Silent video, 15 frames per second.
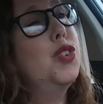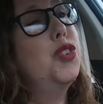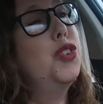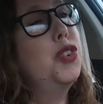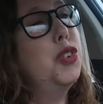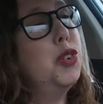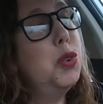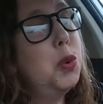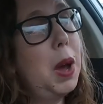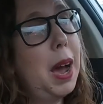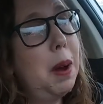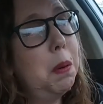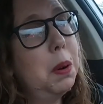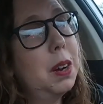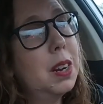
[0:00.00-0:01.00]
two
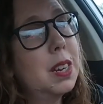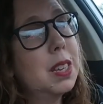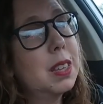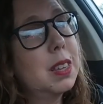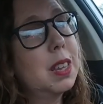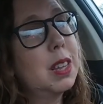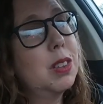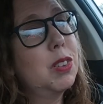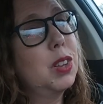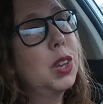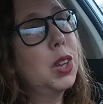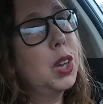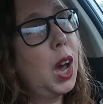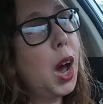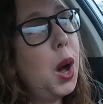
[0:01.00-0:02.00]
hours to
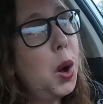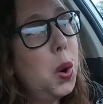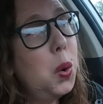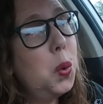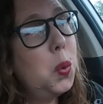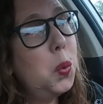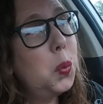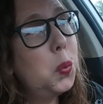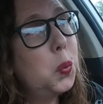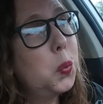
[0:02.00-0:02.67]
go